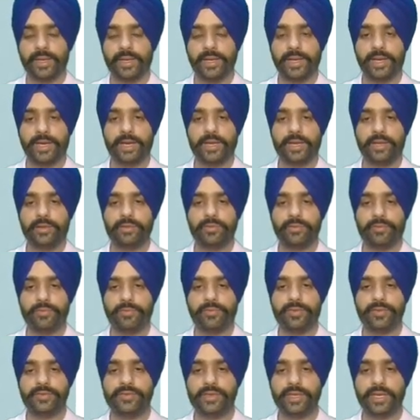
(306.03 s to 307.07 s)
It is
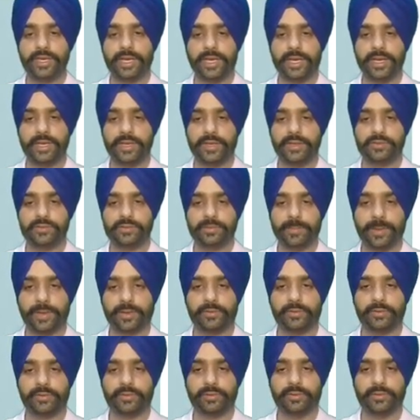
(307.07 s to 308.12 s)
physical
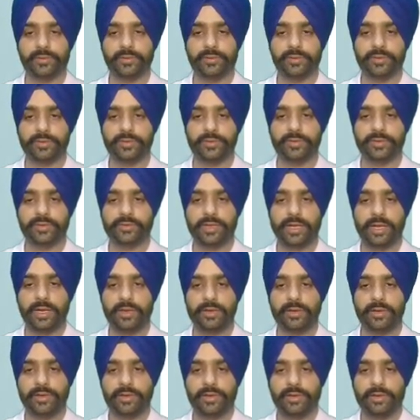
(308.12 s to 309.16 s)
inspection. This is the
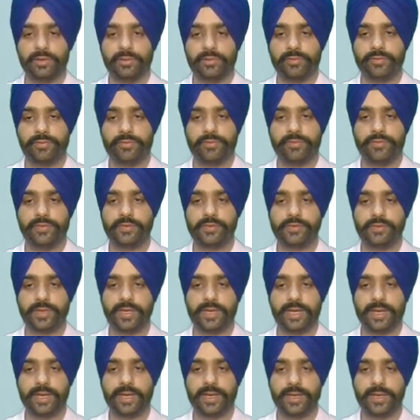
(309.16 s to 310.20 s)

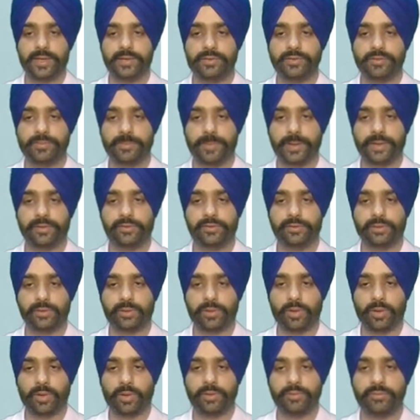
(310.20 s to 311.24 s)
physical
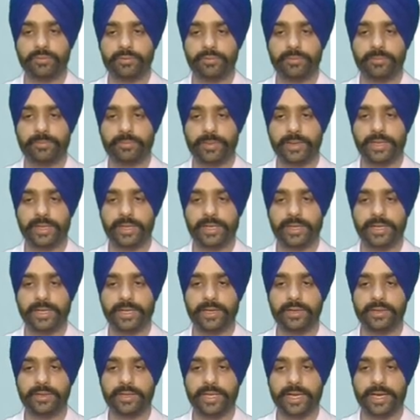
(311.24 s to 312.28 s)
inspection of
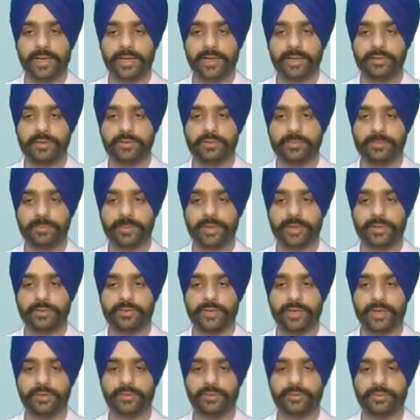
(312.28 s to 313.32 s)
material that is
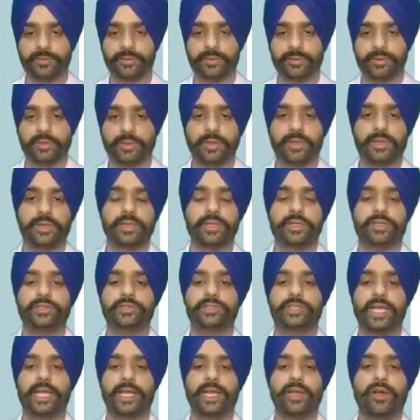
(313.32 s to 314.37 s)
purchased.
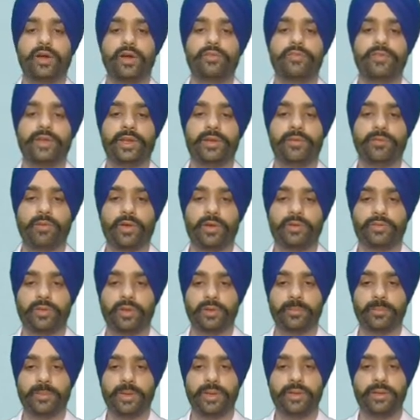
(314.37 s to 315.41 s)
Checking of invoice
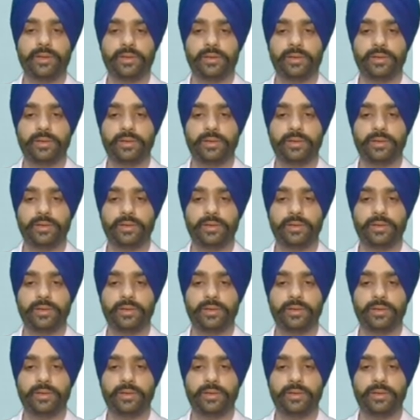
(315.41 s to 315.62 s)
or bill.